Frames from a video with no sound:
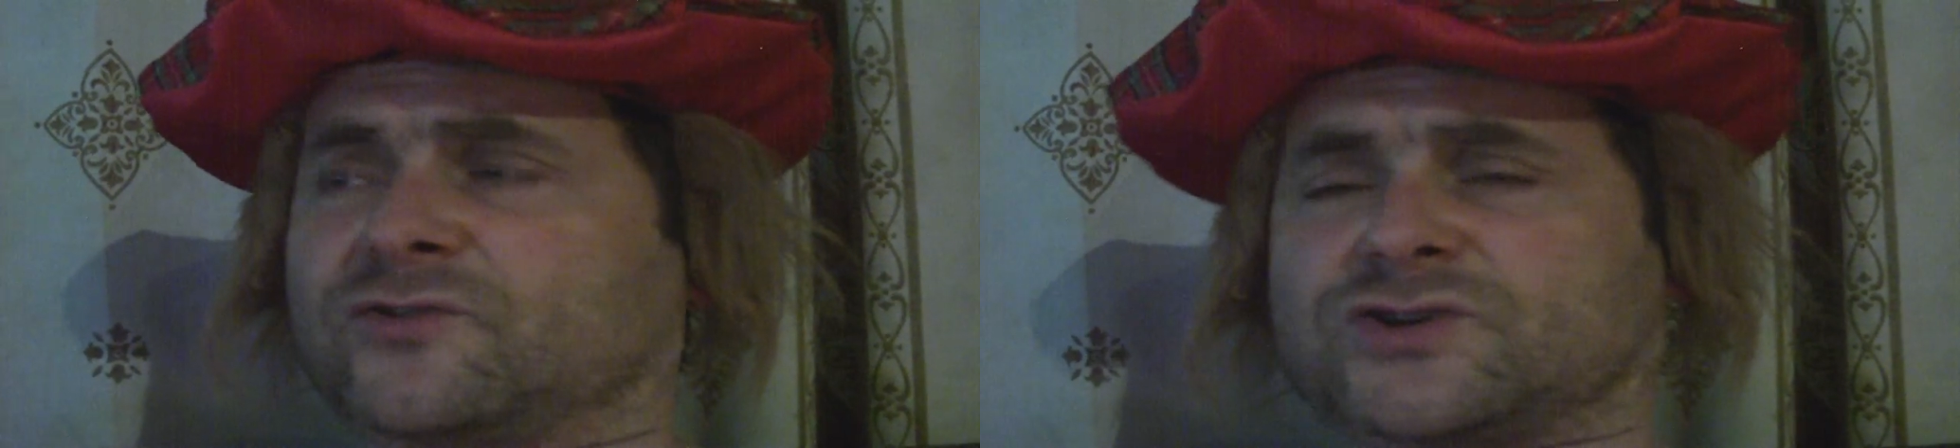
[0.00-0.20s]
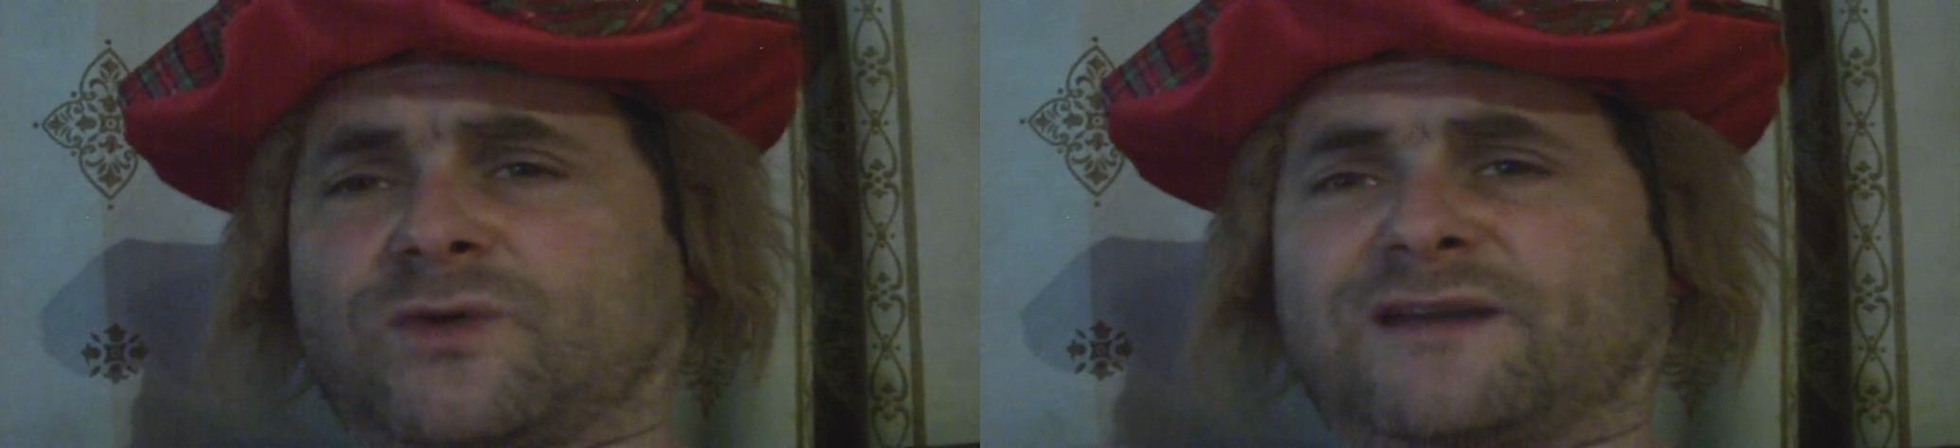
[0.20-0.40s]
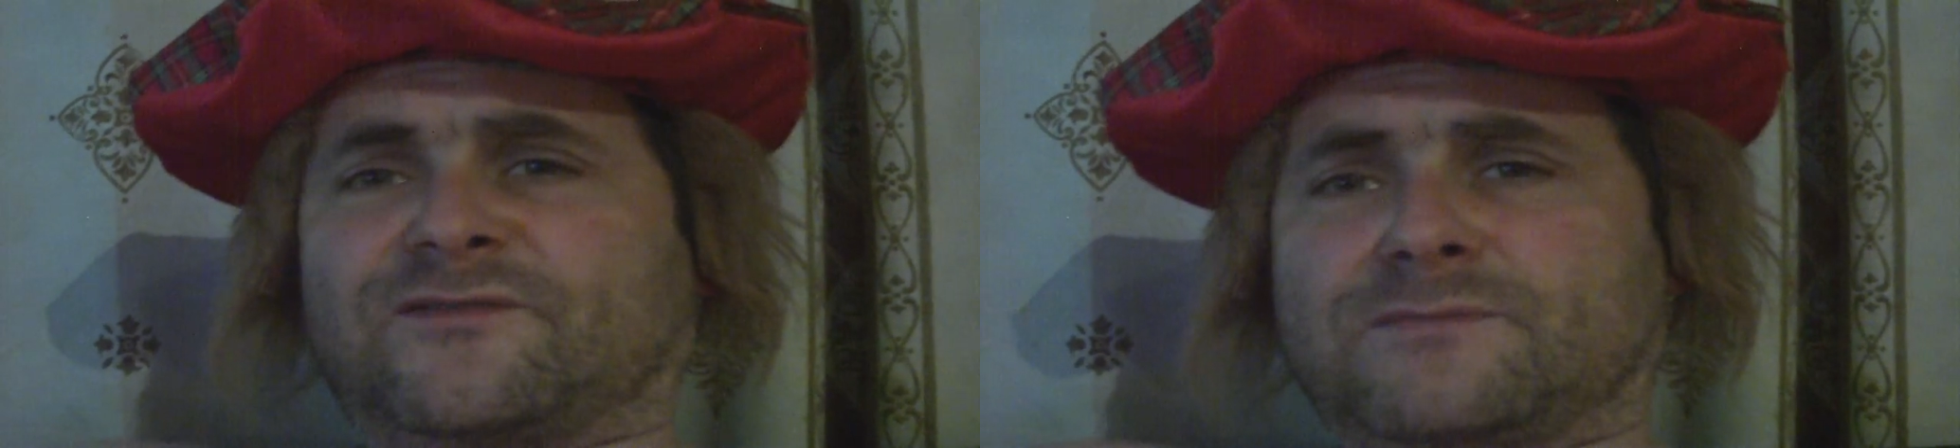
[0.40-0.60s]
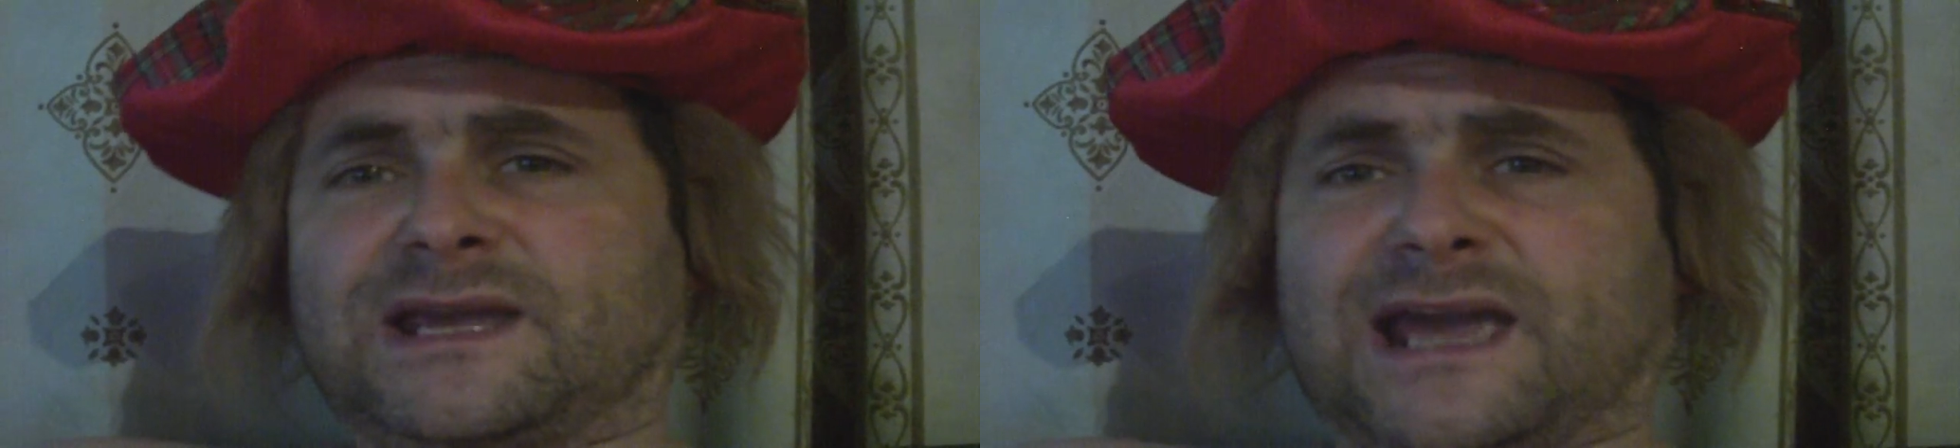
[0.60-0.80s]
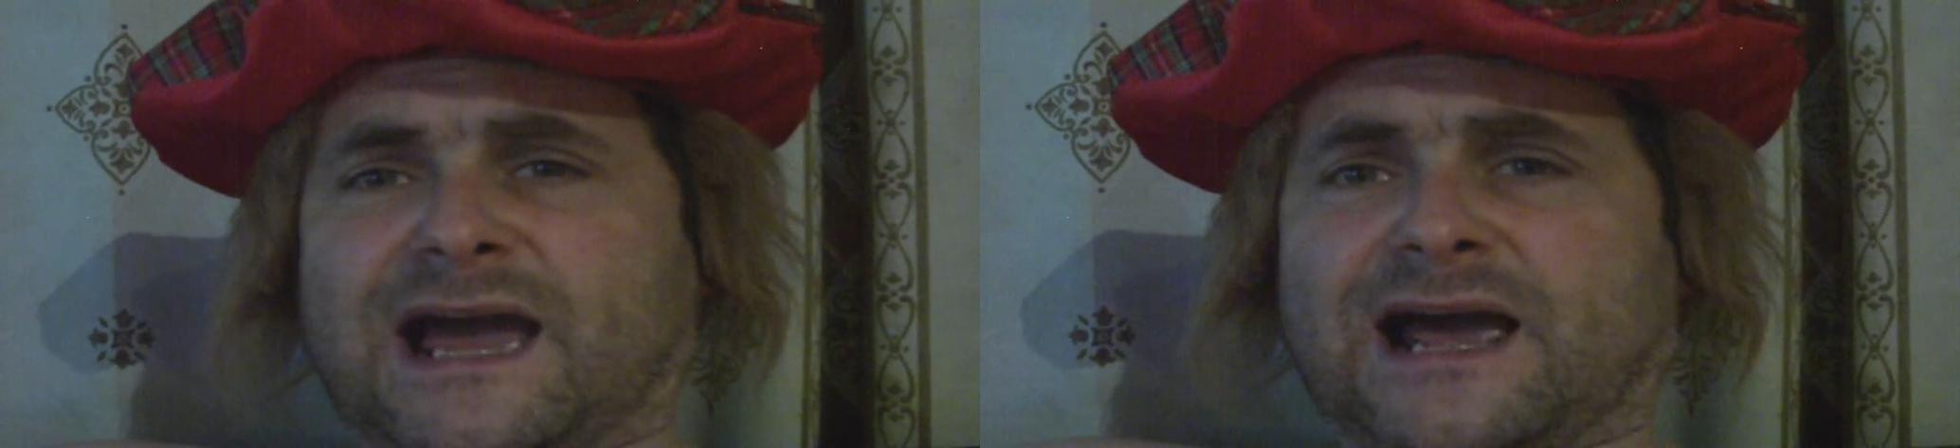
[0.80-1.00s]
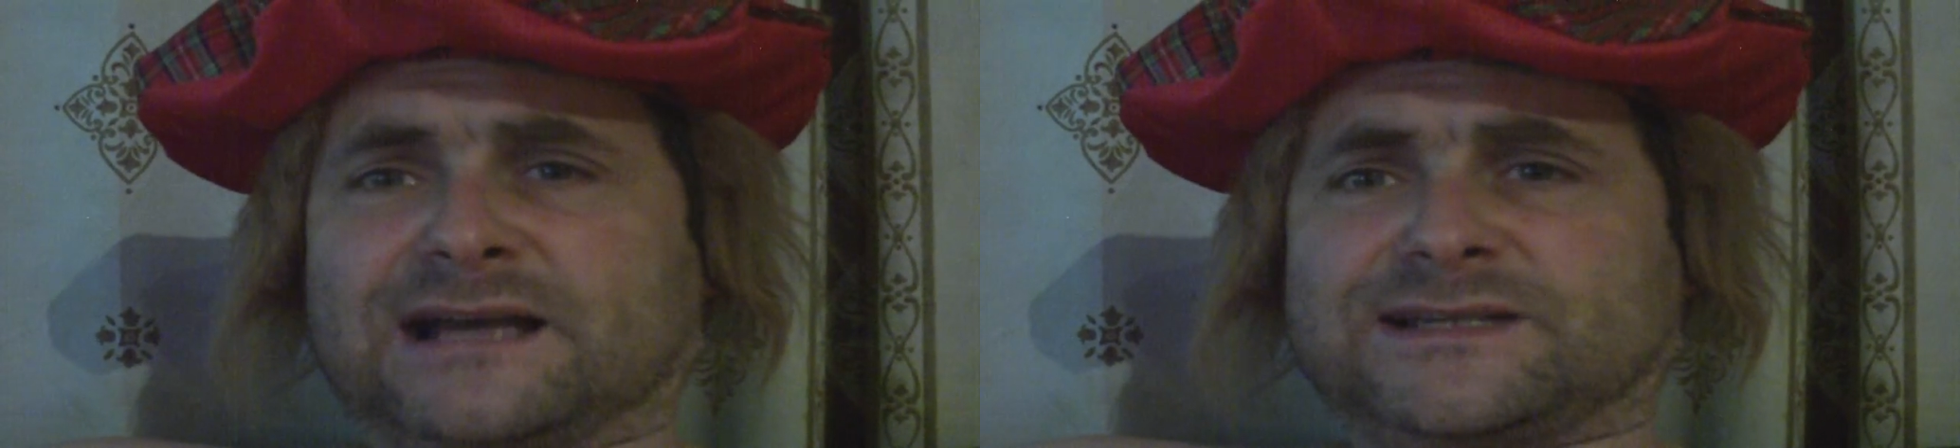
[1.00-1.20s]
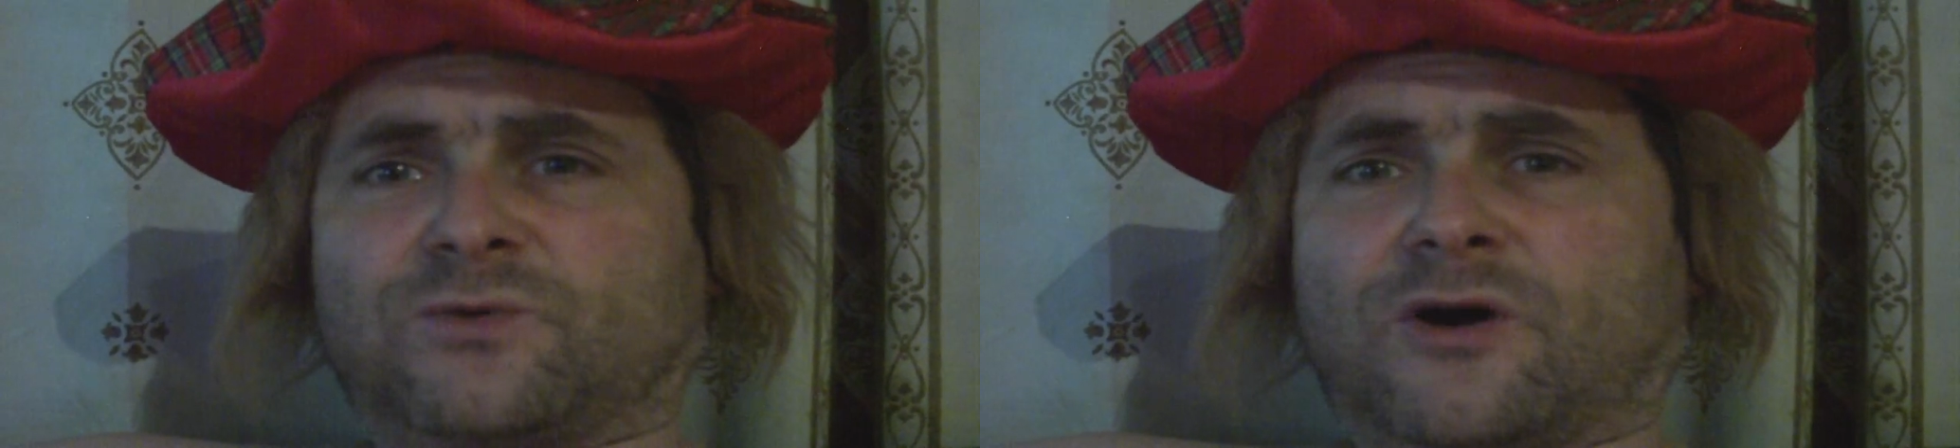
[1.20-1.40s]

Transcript: foot away from my car as he